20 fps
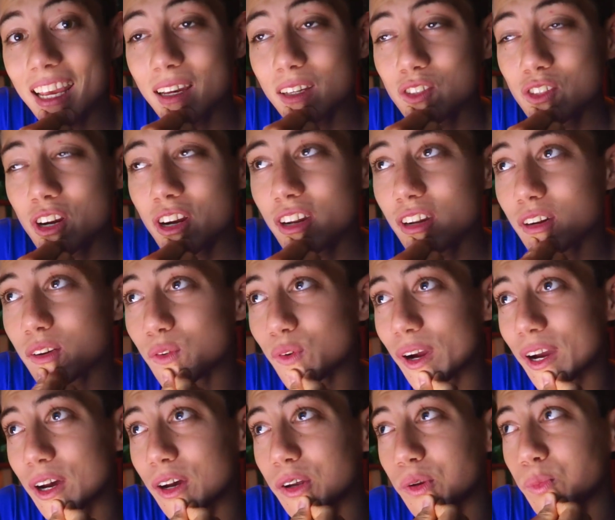Started
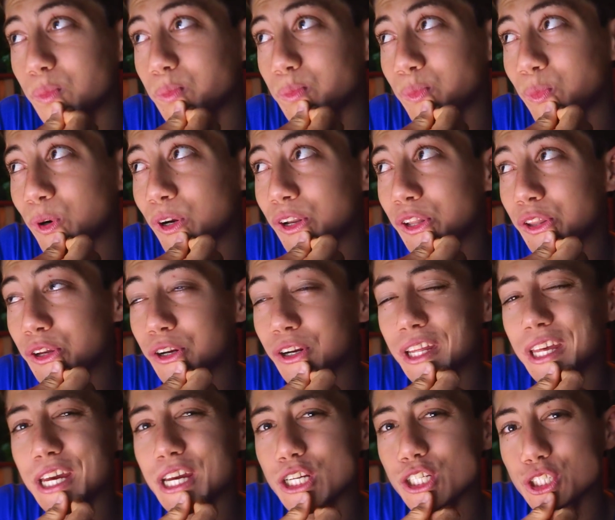around
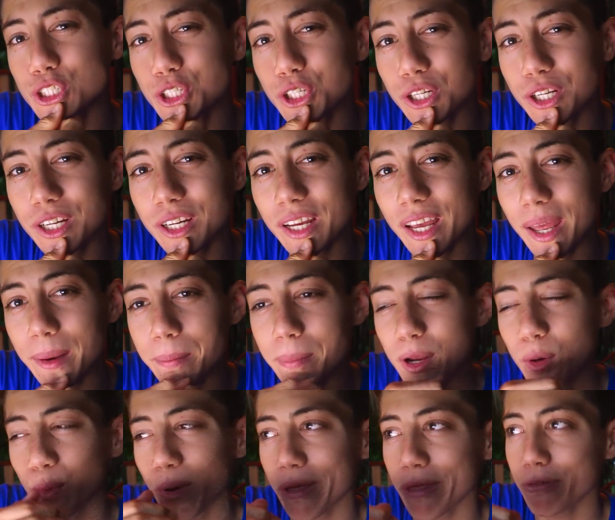1:30ish, and
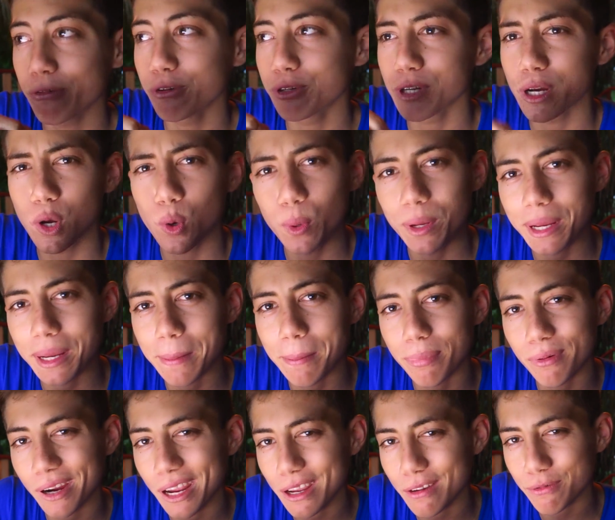midway through took a quick
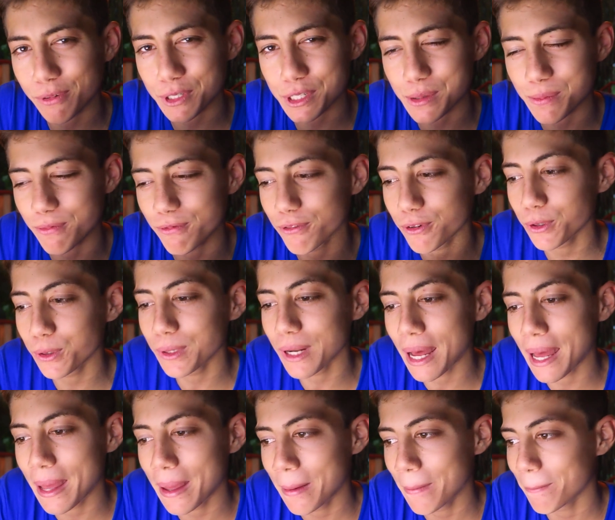break for some
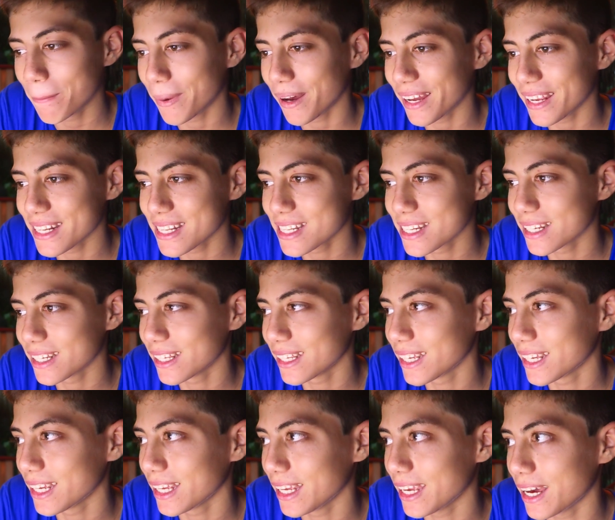food, but
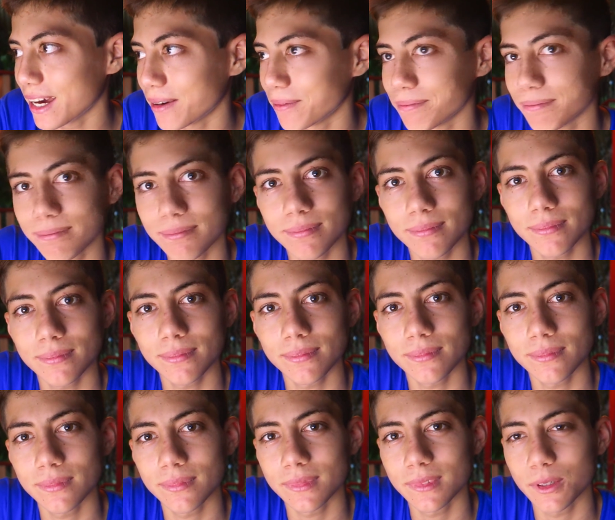yeah,
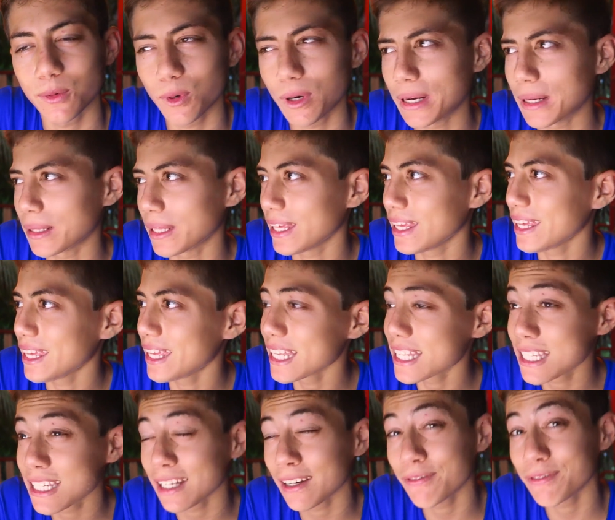wanna
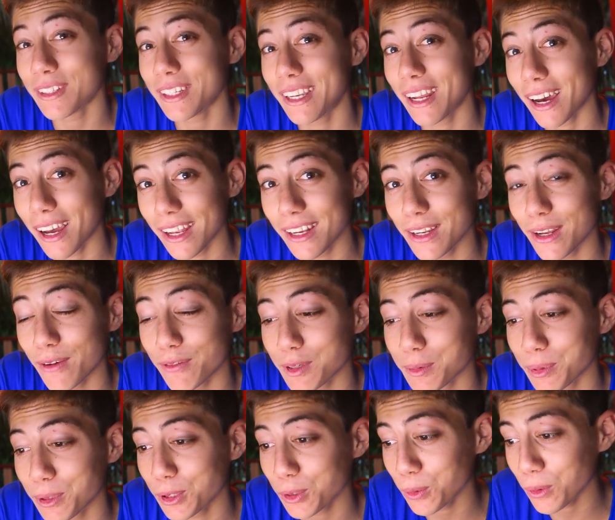get stuff done, you have
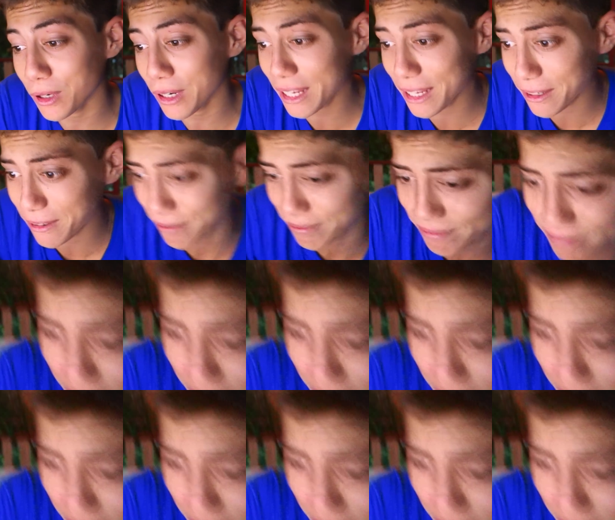to put the work in.